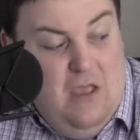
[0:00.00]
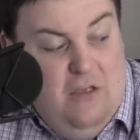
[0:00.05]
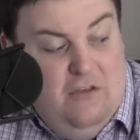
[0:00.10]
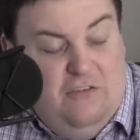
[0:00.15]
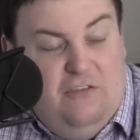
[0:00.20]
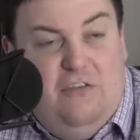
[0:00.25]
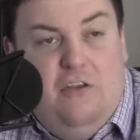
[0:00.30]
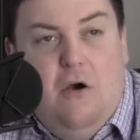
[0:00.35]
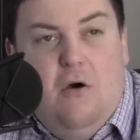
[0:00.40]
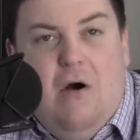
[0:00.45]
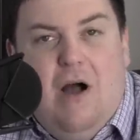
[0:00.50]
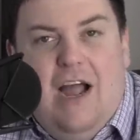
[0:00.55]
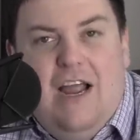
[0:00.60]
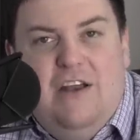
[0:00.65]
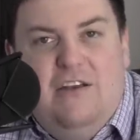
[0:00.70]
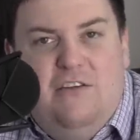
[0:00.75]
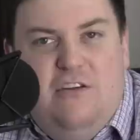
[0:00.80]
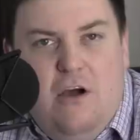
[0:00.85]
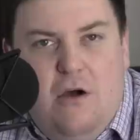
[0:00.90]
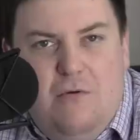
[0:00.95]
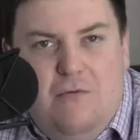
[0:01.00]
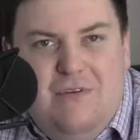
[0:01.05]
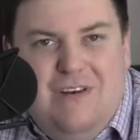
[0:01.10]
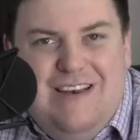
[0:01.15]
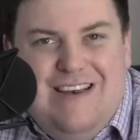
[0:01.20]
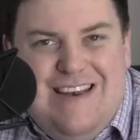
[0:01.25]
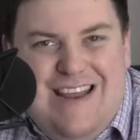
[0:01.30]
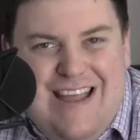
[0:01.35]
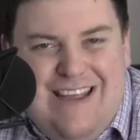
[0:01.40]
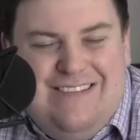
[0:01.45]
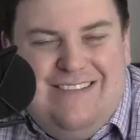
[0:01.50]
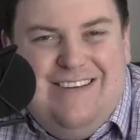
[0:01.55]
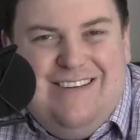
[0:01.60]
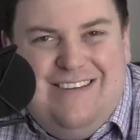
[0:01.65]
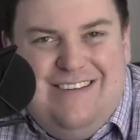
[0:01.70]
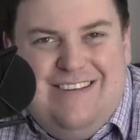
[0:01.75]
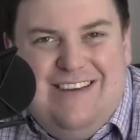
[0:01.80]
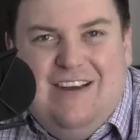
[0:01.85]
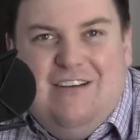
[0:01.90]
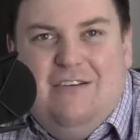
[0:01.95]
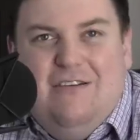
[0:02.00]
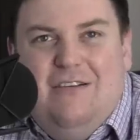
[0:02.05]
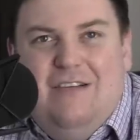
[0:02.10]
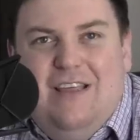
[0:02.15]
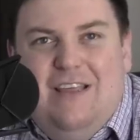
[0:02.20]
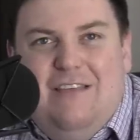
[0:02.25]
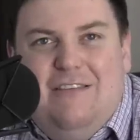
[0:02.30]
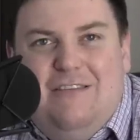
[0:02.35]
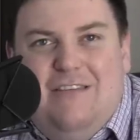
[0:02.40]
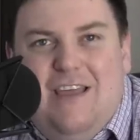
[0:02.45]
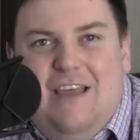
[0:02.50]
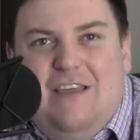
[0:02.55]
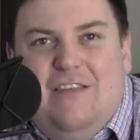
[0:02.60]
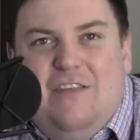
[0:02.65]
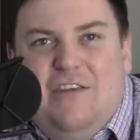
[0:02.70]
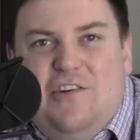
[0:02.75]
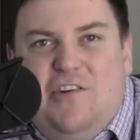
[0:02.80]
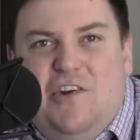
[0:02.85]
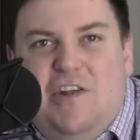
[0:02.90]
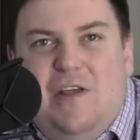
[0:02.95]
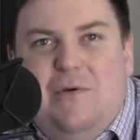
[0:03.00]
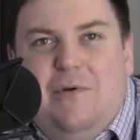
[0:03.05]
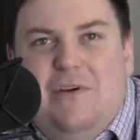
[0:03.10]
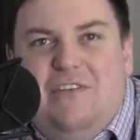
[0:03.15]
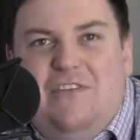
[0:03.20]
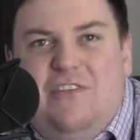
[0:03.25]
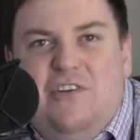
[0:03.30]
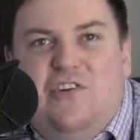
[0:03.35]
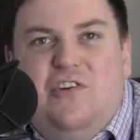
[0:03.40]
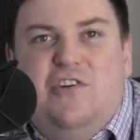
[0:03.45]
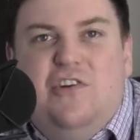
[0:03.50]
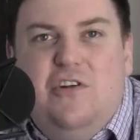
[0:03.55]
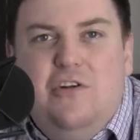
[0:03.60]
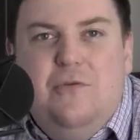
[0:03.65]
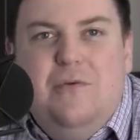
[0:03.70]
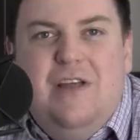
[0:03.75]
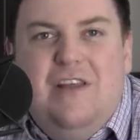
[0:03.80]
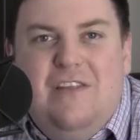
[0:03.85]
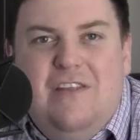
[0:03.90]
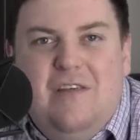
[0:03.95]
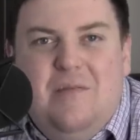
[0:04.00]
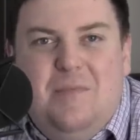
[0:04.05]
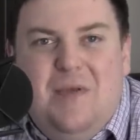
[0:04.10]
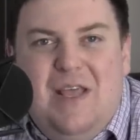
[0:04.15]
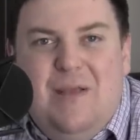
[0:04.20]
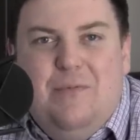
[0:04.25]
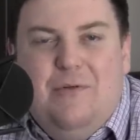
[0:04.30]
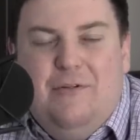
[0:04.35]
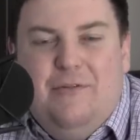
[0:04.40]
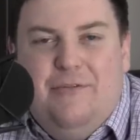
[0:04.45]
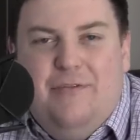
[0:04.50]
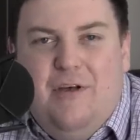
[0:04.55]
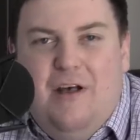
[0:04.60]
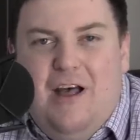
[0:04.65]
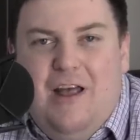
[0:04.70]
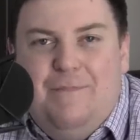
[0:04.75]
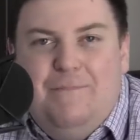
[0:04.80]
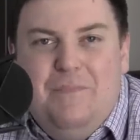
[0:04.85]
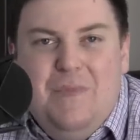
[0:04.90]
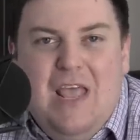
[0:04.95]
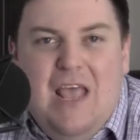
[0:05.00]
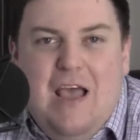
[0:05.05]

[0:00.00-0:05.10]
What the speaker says: So I don't necessarily think that she was the shoo-in that people thought.